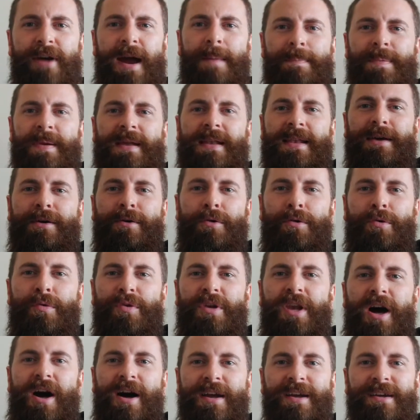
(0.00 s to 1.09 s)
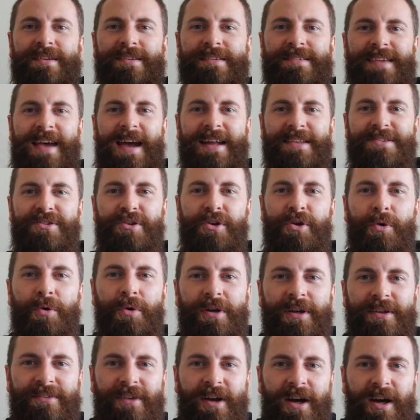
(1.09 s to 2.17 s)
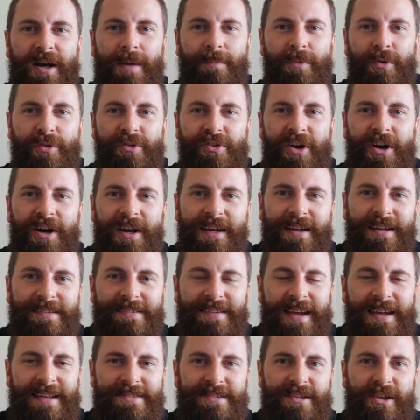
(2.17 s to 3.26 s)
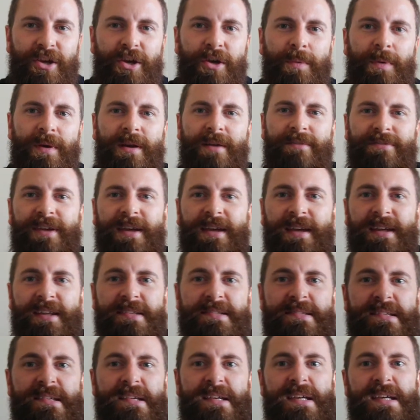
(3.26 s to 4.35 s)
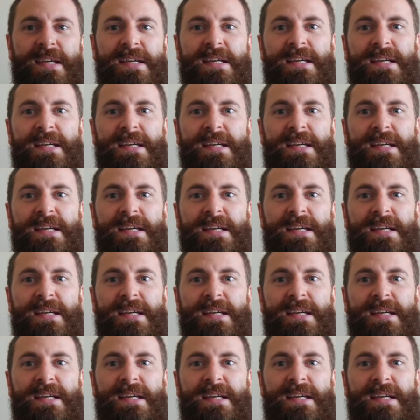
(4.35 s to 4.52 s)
crappy little lion tattoo on his arm, or tiger tattoo, and I think he used